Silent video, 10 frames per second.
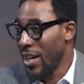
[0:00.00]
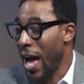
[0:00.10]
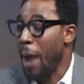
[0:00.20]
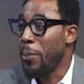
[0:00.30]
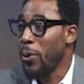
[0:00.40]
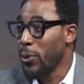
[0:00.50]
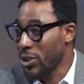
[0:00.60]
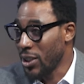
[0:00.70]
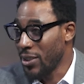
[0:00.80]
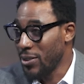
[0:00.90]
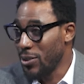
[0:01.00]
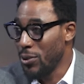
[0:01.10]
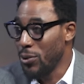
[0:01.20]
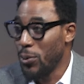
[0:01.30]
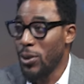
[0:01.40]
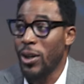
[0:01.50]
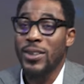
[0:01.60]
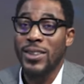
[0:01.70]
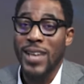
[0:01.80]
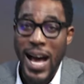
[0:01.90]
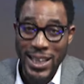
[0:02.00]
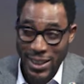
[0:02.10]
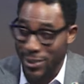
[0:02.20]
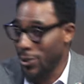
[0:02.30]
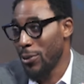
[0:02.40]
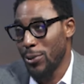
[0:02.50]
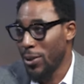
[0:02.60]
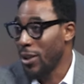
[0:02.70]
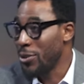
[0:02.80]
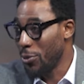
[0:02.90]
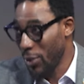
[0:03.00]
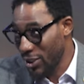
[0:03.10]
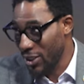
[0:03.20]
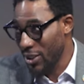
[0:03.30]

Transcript: approaches do not target or do not reach.